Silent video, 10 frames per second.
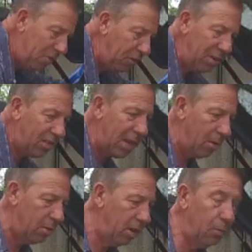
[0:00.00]
for it to
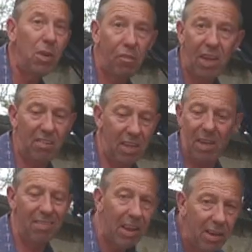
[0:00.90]
go. And we've tested
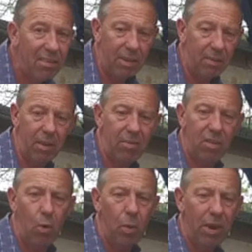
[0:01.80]
it, there isn't, there's
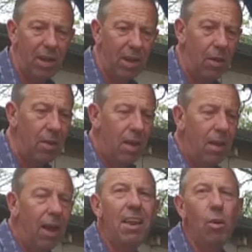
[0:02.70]
nowhere it can go.
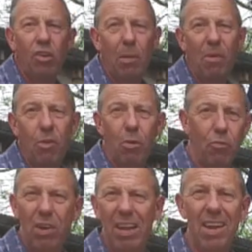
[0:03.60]
I know some of you have
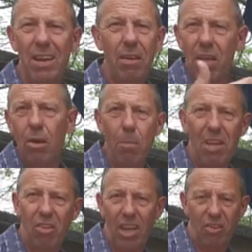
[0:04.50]
written in the
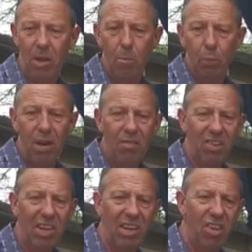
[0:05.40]
comments section
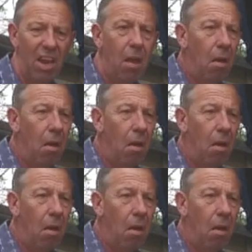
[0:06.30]
previously and said,